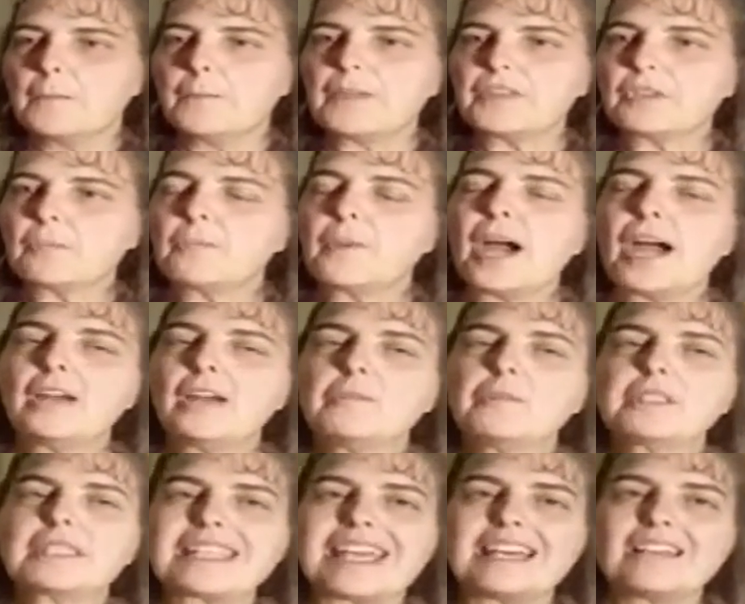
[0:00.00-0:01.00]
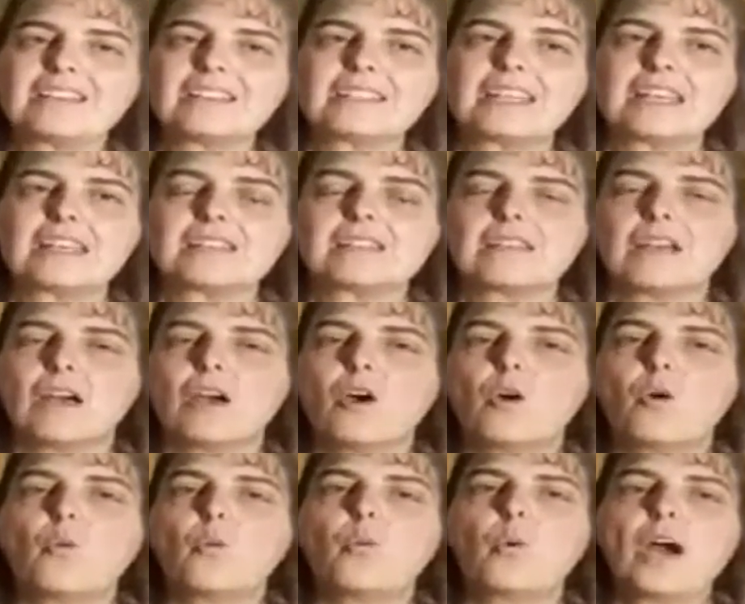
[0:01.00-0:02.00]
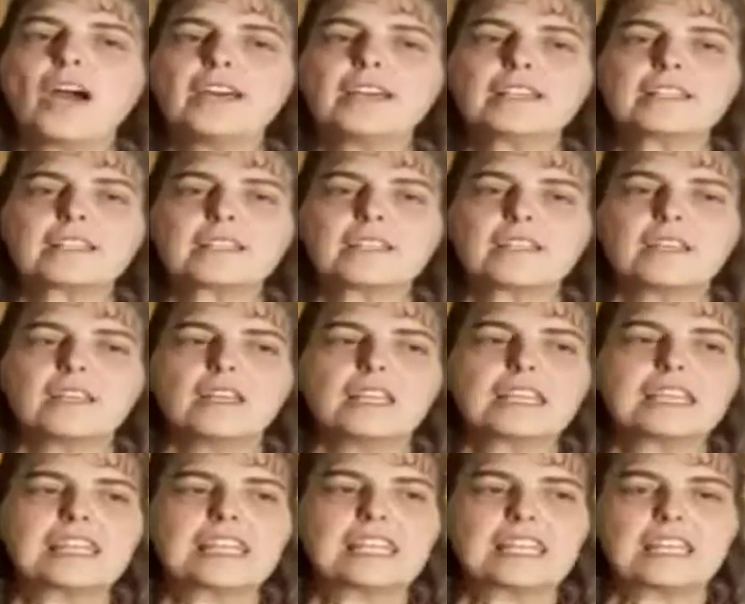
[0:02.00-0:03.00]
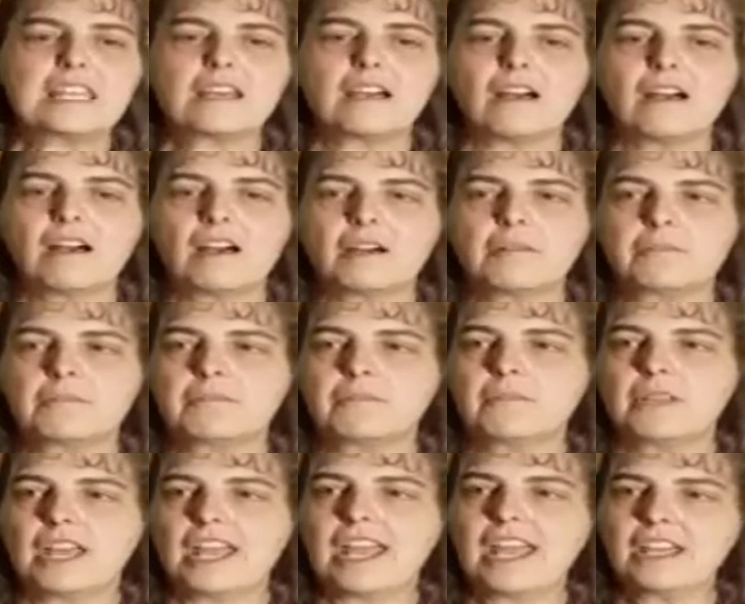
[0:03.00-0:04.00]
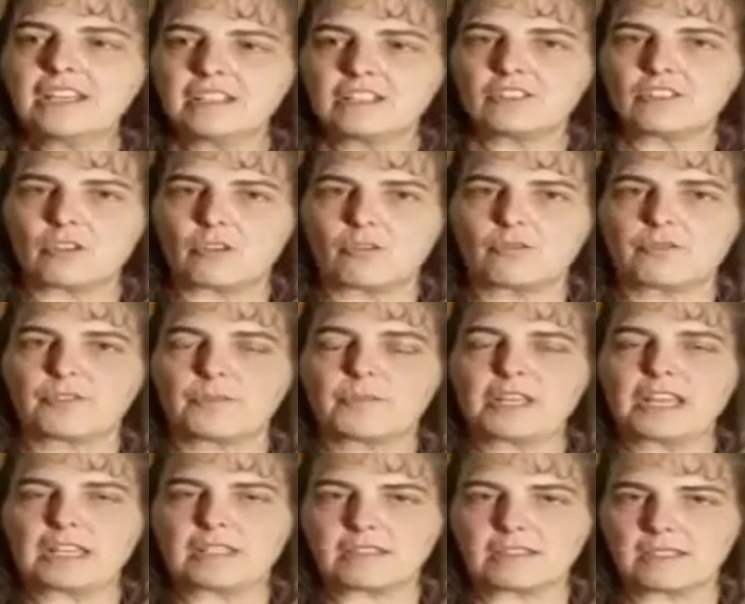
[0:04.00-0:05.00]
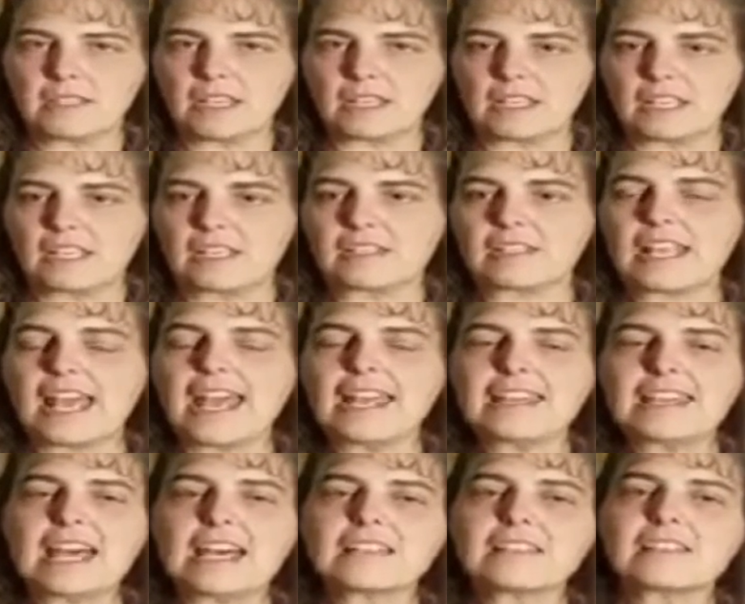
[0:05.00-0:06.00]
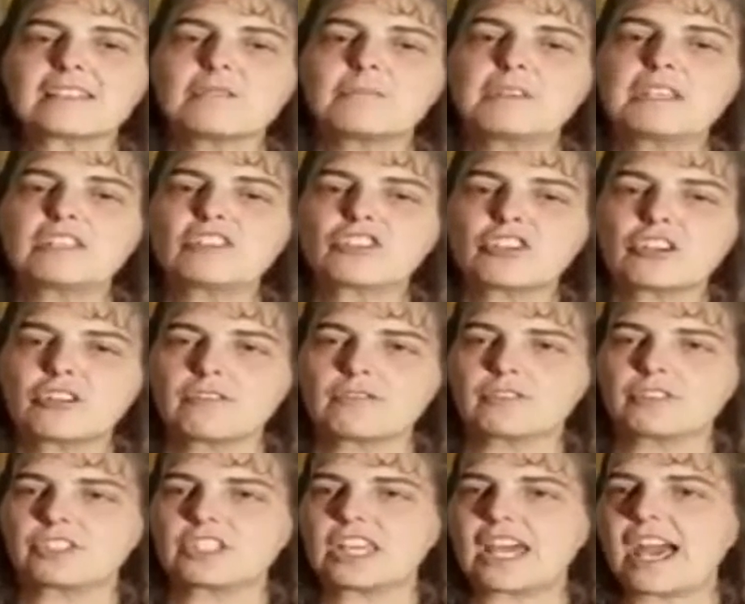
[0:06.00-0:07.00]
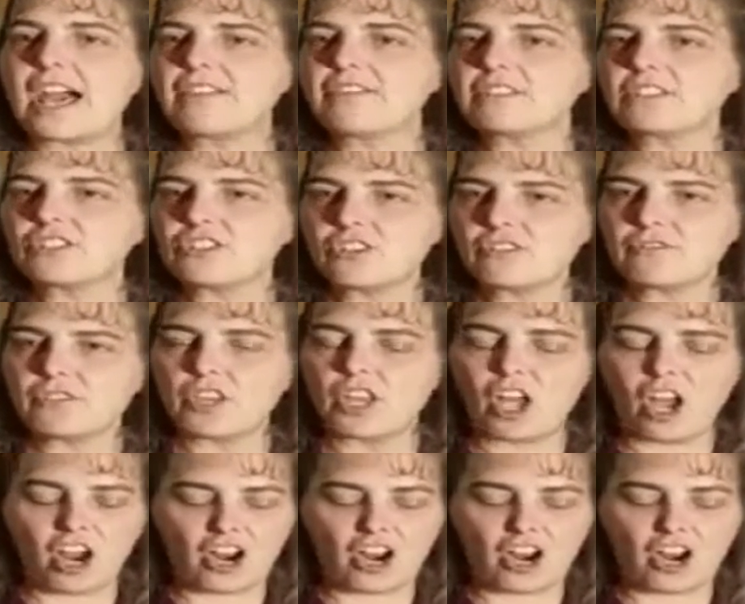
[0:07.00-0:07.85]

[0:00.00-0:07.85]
But the Bible tells us what the um, antidote for being sick is, and that's to be cheerful, to have a cheerful